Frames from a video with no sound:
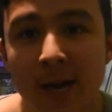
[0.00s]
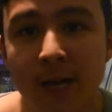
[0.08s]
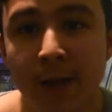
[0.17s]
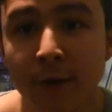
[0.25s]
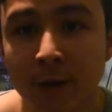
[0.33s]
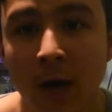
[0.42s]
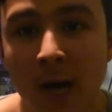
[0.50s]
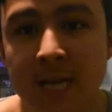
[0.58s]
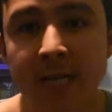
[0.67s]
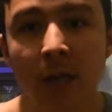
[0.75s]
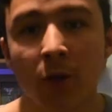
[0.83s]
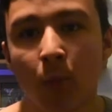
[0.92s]
you
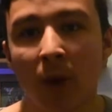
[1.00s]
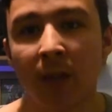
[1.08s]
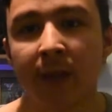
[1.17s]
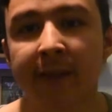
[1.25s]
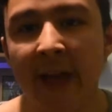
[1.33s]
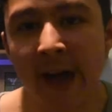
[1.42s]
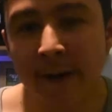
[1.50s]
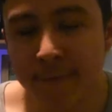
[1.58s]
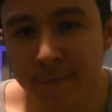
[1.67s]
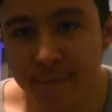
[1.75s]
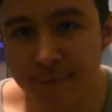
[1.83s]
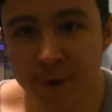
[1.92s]
guys are the ones that
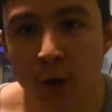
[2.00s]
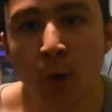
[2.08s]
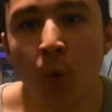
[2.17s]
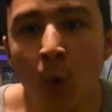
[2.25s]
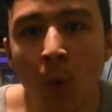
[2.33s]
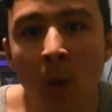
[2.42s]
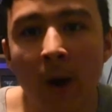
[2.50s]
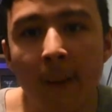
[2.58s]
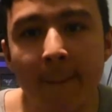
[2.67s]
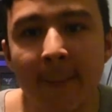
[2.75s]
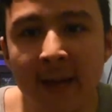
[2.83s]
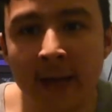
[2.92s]
fuel
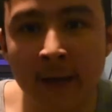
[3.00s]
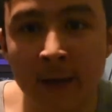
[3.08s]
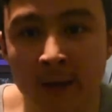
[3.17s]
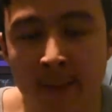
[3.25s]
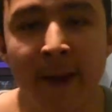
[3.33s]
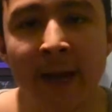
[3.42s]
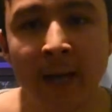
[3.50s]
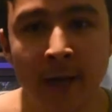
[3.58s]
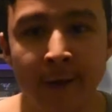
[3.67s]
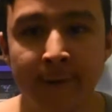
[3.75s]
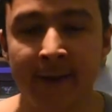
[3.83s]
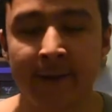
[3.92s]
me to make
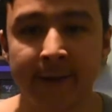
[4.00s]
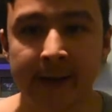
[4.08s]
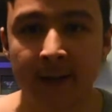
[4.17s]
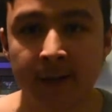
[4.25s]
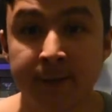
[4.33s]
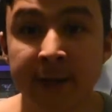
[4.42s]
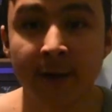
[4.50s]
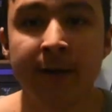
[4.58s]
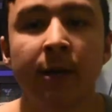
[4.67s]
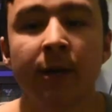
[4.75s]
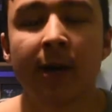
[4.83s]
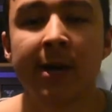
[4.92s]
YouTube videos. Without
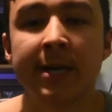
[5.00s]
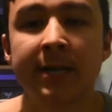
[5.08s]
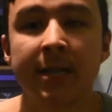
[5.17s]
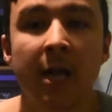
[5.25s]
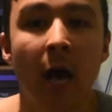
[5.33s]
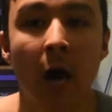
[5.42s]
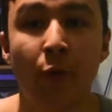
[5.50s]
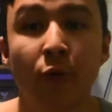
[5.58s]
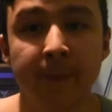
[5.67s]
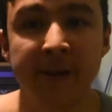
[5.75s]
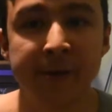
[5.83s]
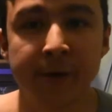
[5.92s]
you guys, I
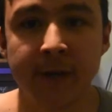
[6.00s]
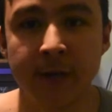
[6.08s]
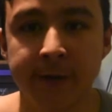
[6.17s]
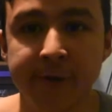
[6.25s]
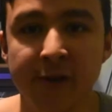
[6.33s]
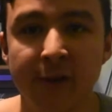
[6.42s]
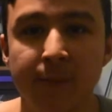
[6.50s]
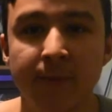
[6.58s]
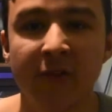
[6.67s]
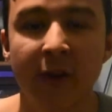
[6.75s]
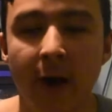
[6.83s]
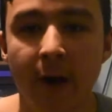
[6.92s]
wouldn't be doing YouTube.
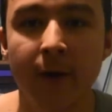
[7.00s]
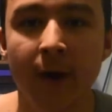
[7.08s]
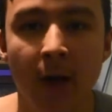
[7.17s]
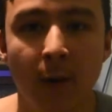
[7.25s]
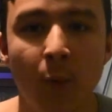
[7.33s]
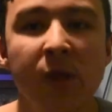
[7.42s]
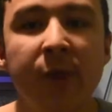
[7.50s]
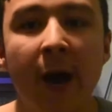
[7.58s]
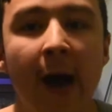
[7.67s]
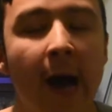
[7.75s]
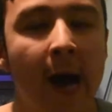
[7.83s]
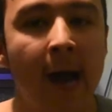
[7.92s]
So with
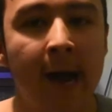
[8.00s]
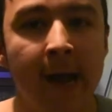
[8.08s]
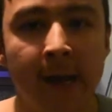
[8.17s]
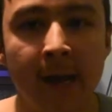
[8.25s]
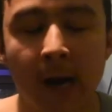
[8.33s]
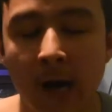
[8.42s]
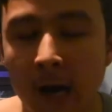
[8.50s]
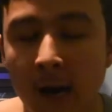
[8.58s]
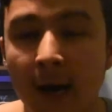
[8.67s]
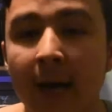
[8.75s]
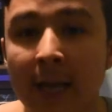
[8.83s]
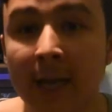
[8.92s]
that, I
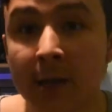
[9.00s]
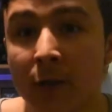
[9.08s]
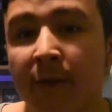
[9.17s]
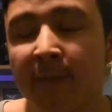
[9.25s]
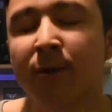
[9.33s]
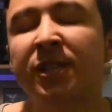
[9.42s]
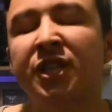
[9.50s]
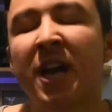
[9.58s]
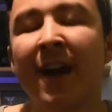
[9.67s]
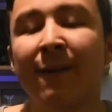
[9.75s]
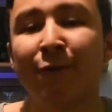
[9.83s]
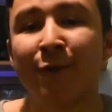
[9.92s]
highly do
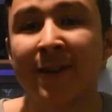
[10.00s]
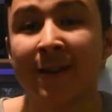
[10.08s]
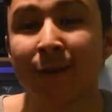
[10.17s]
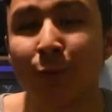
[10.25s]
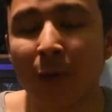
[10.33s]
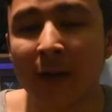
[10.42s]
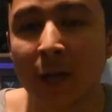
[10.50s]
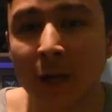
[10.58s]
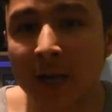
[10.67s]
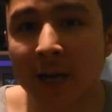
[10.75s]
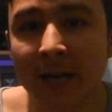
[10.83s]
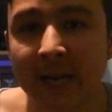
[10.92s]
appreciate every single one of your
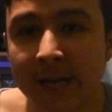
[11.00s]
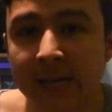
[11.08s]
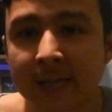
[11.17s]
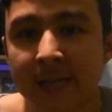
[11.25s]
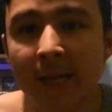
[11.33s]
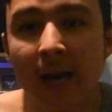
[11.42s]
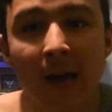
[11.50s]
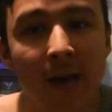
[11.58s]
likes.